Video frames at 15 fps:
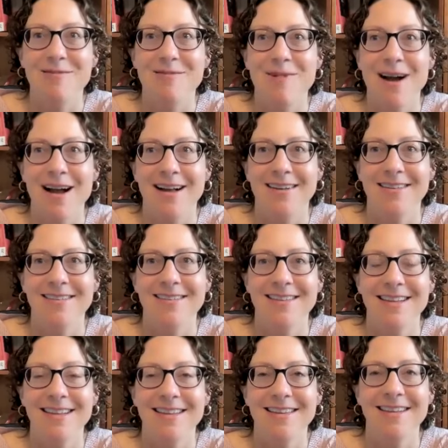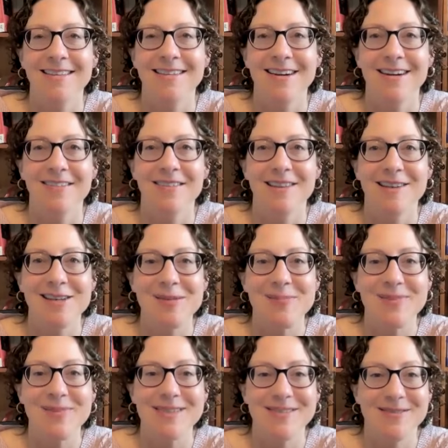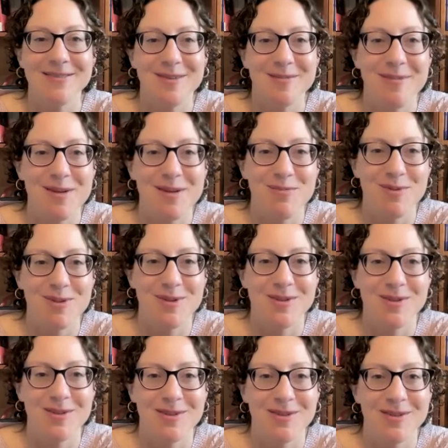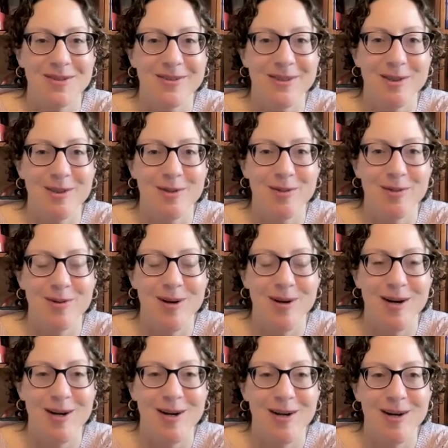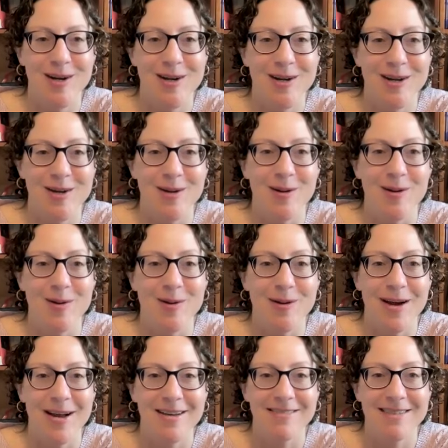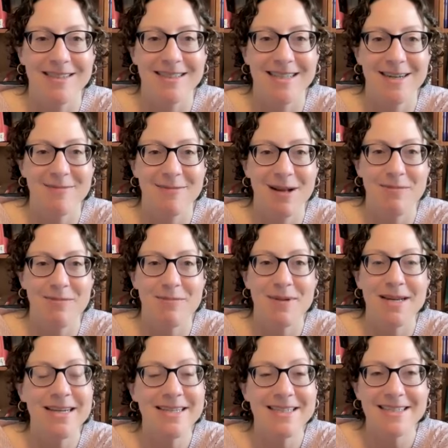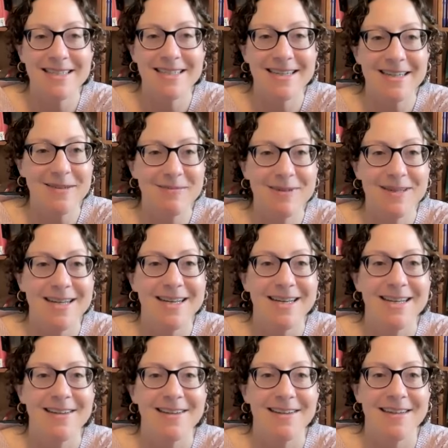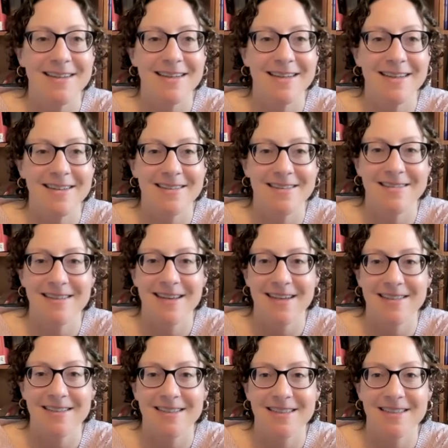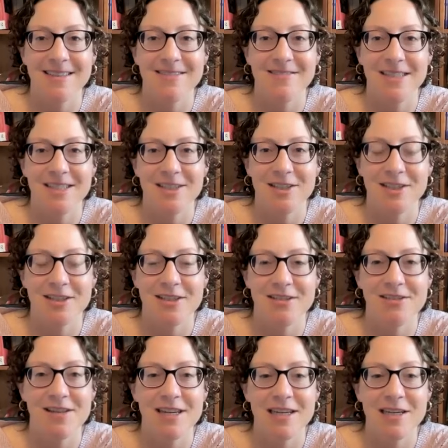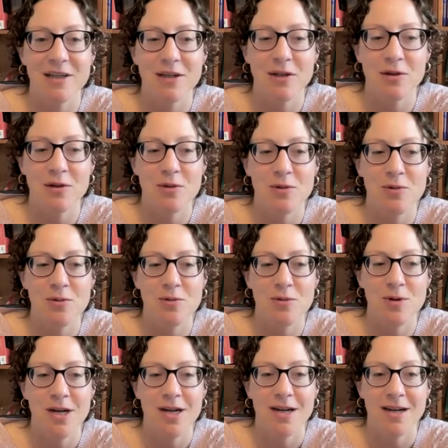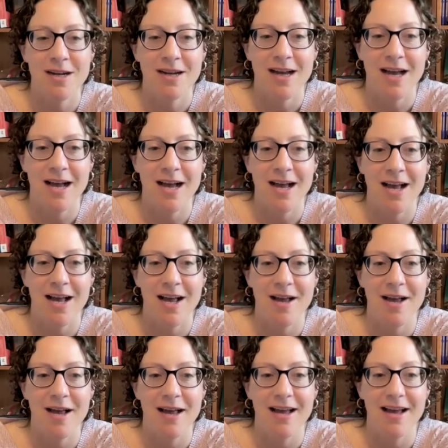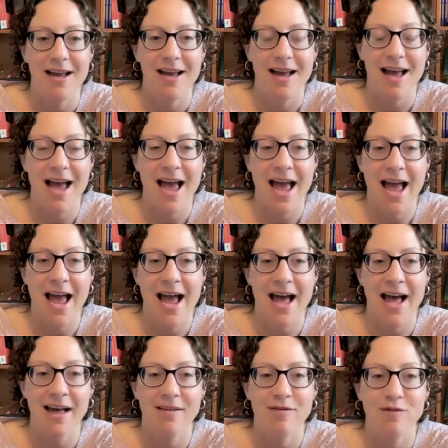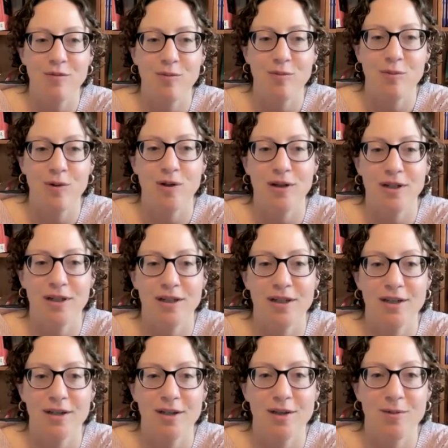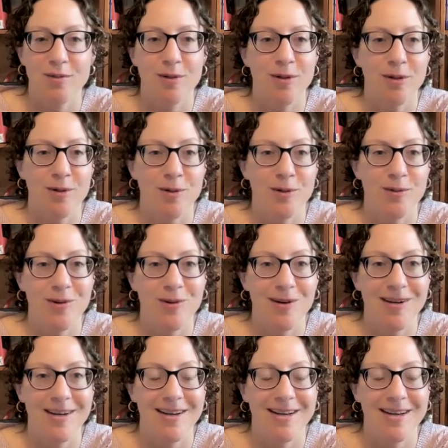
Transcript: Well, let's start with tips for people who are new. I would say my biggest tip is actually to make sure that you have worked through